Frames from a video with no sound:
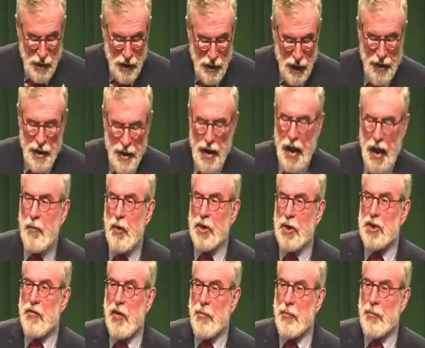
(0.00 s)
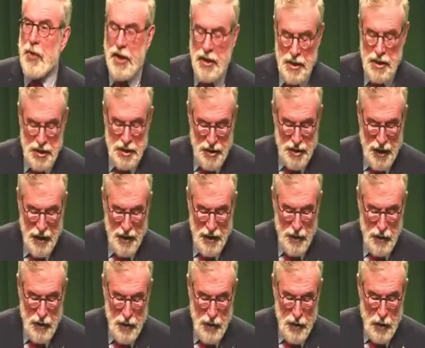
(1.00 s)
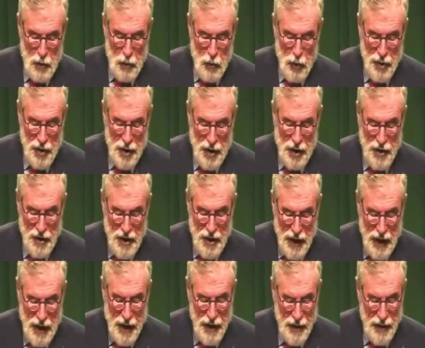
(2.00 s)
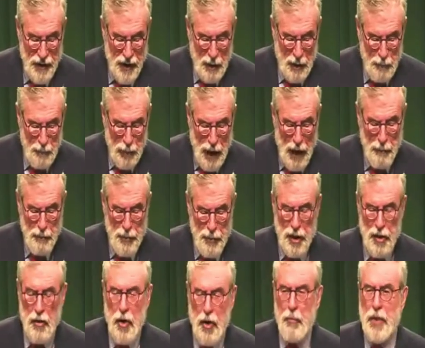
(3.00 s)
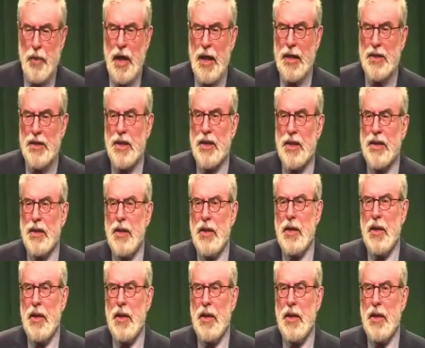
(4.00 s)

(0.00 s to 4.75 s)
and the efforts of the British state were to contain a popular uprising